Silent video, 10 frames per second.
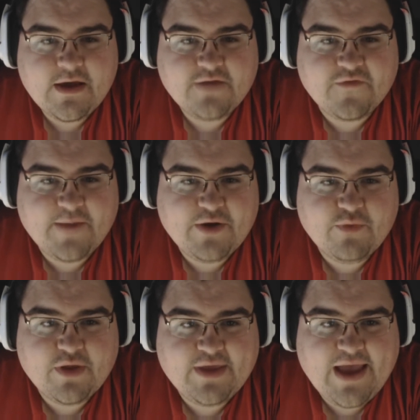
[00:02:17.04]
for me to
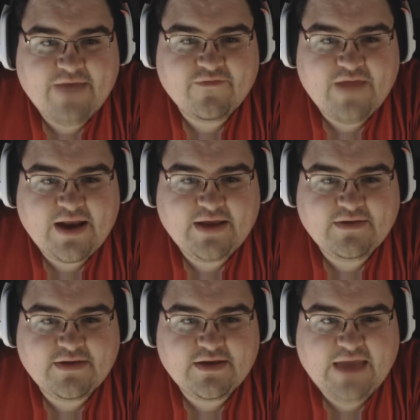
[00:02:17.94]
really have any
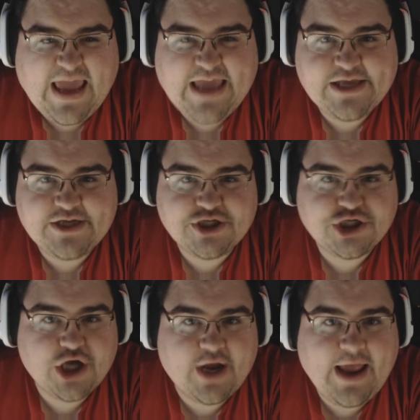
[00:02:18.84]

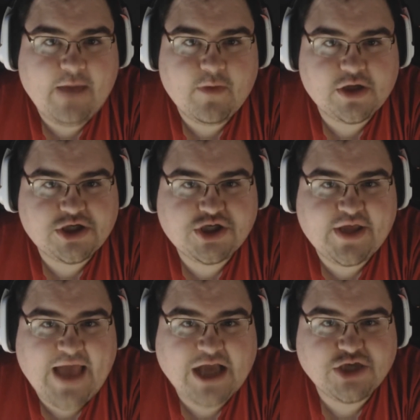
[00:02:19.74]
gauge on how much
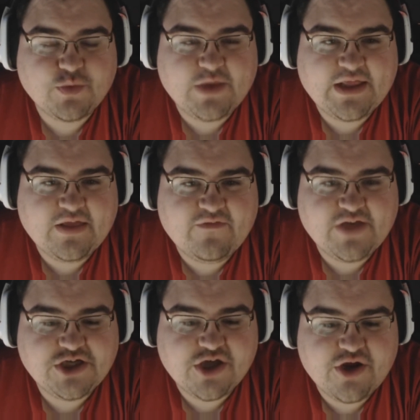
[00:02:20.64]
they actually love
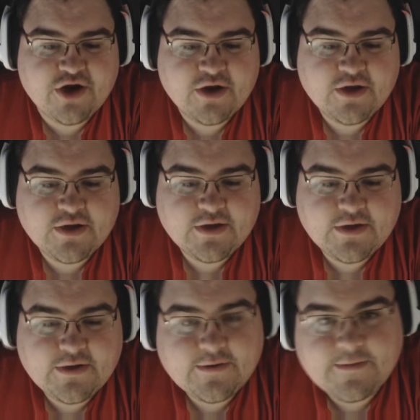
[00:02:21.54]
each other.
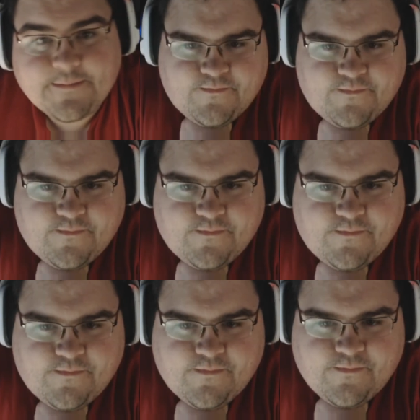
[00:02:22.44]
I
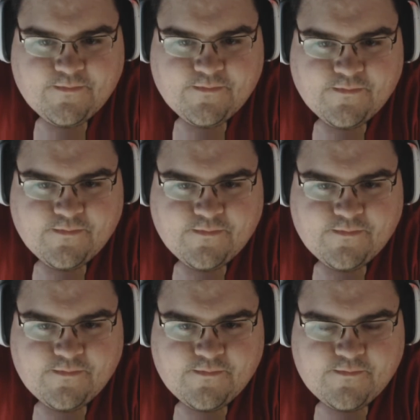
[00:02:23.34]
must kill a
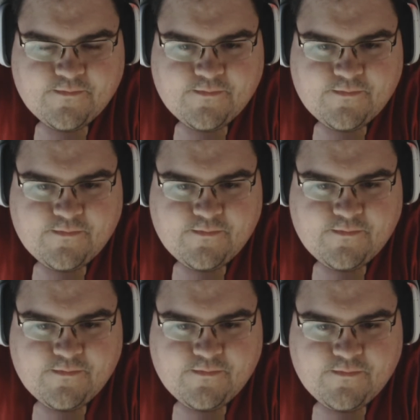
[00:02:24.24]
man for whom I have